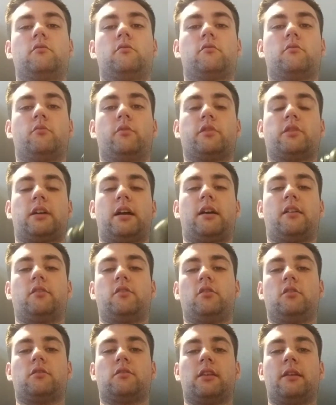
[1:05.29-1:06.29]
which I
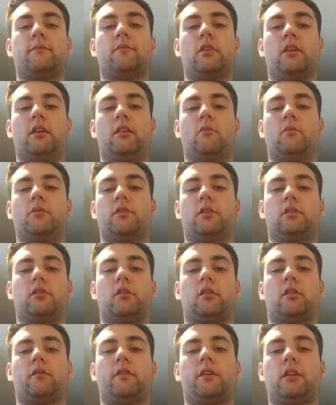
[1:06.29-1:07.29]
do the same thing when they're
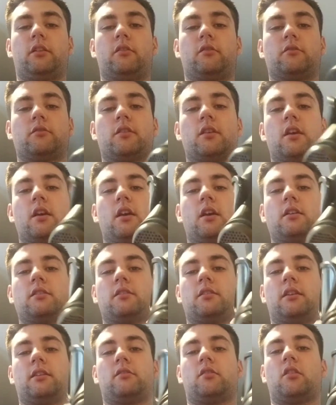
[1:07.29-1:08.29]
longer videos, to
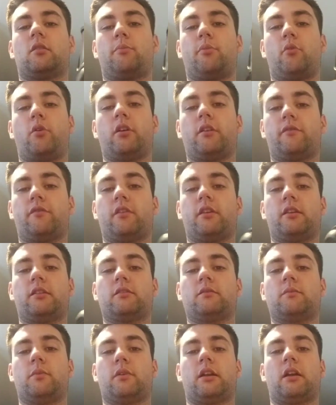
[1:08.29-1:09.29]
get to the point of
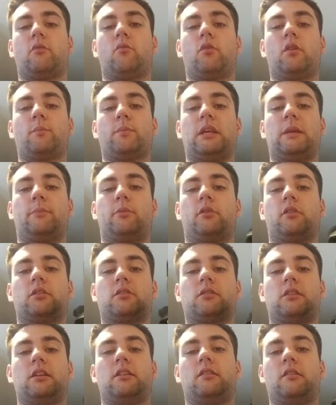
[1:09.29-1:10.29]
things, but I want people to
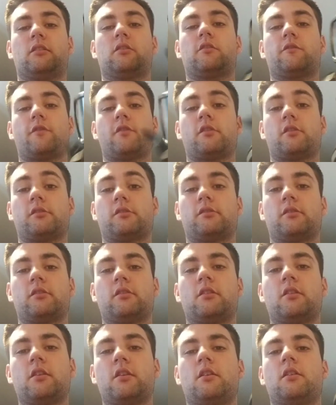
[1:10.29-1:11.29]
see this first.
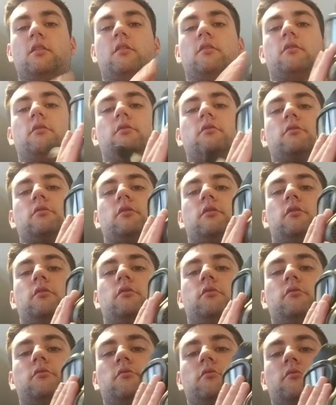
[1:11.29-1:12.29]

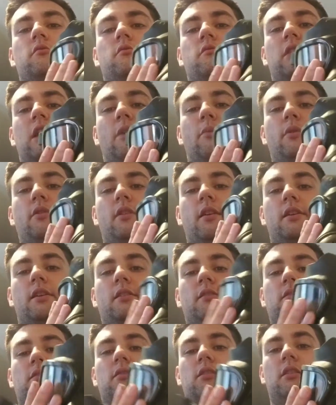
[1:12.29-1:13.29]
So that way they
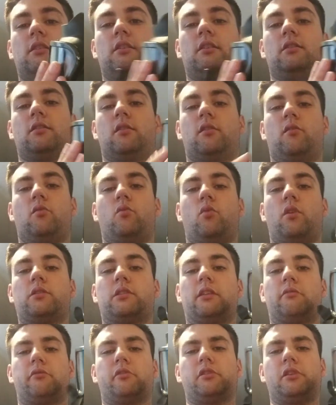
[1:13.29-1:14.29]
can see what
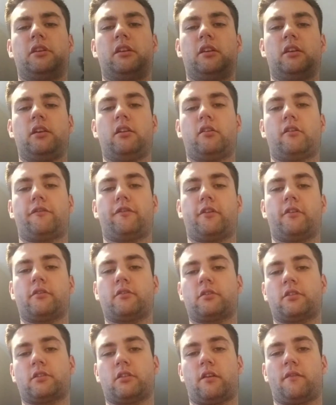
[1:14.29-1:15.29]
they really need to hear first,
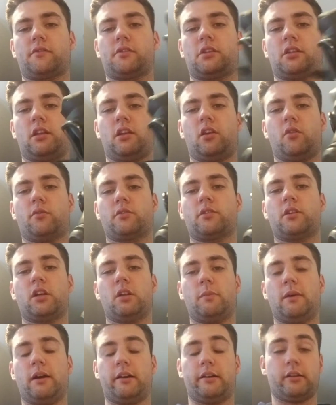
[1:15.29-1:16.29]
because obviously they know what's good
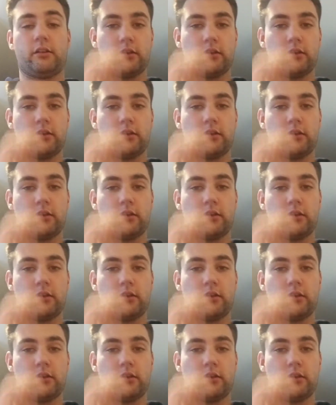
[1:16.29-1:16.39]
about it.